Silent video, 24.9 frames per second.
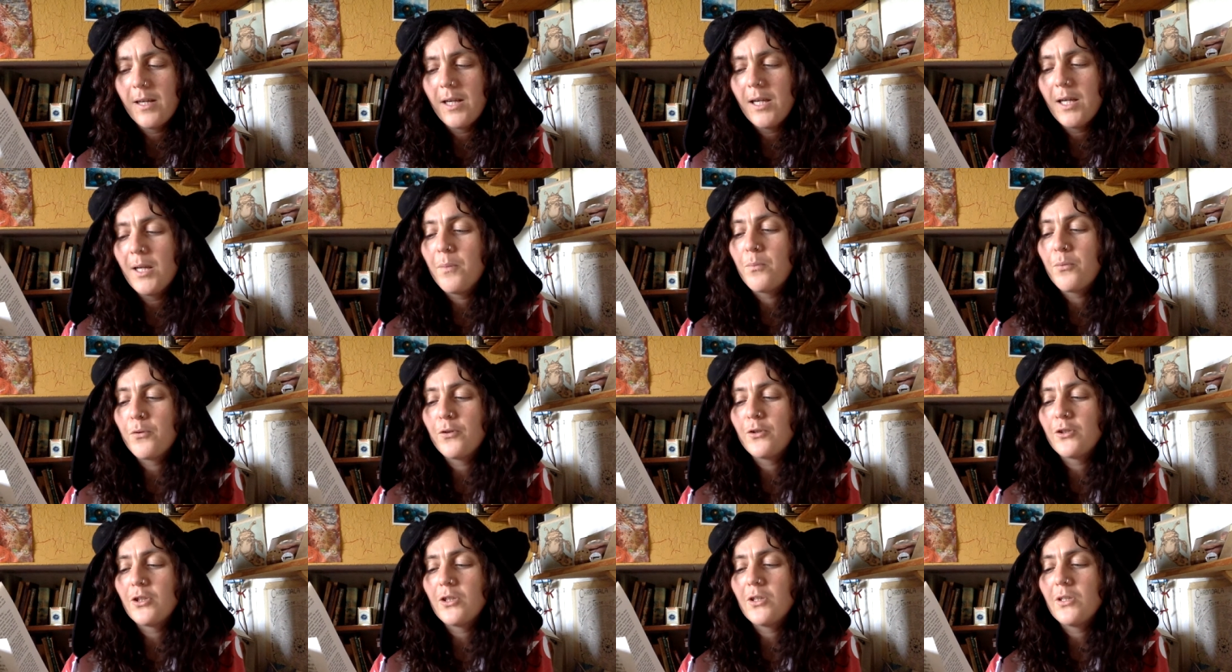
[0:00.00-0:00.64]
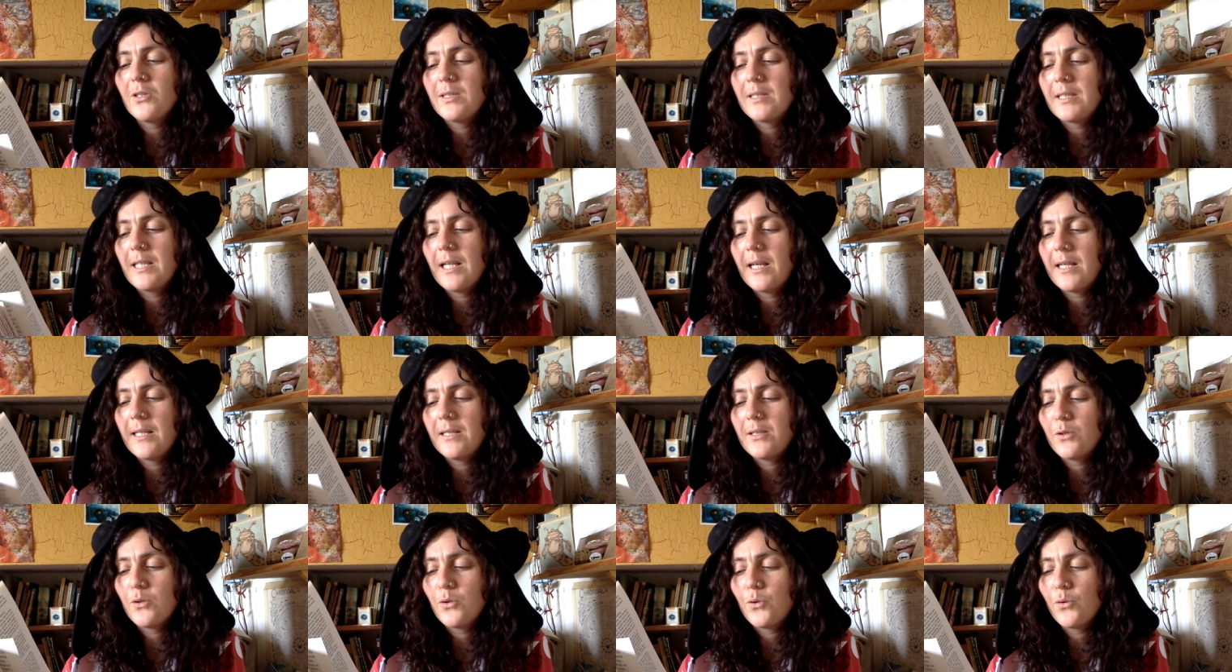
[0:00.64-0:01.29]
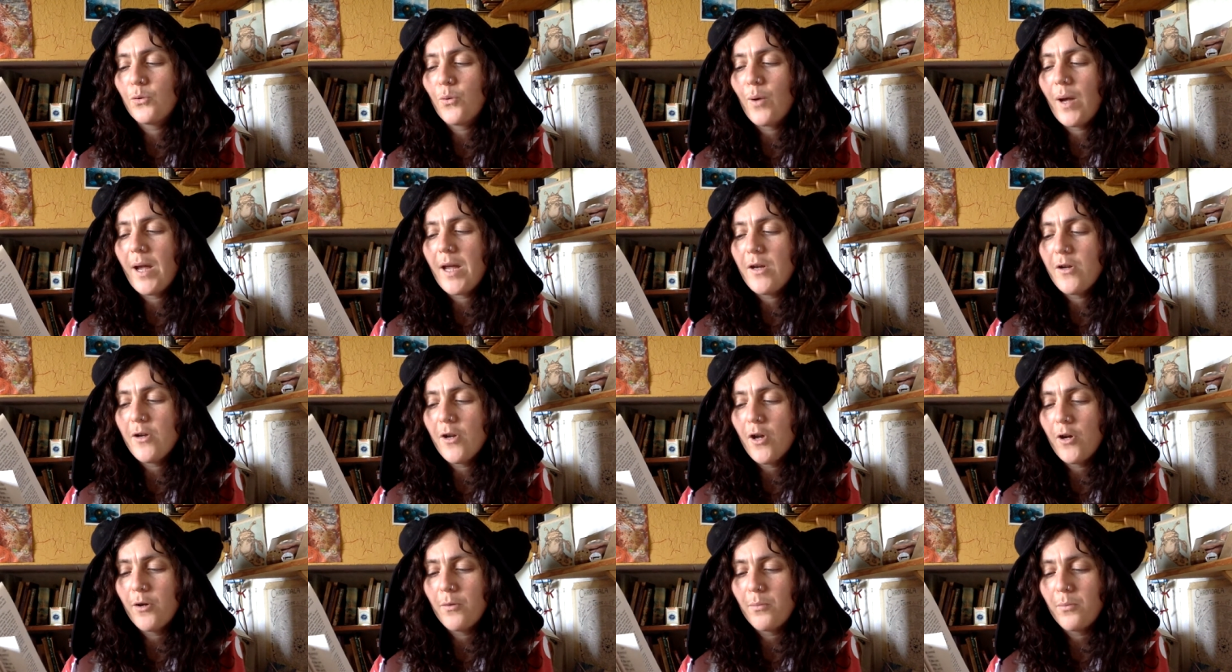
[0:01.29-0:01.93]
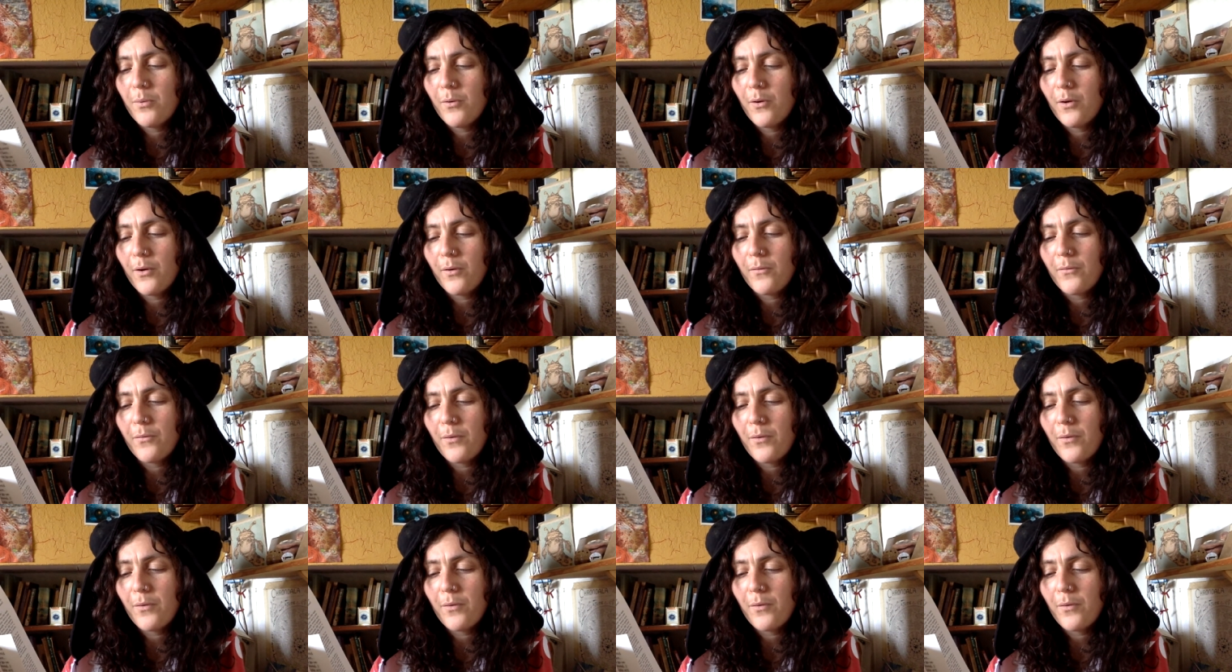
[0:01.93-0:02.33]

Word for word: He produced a little grey notebook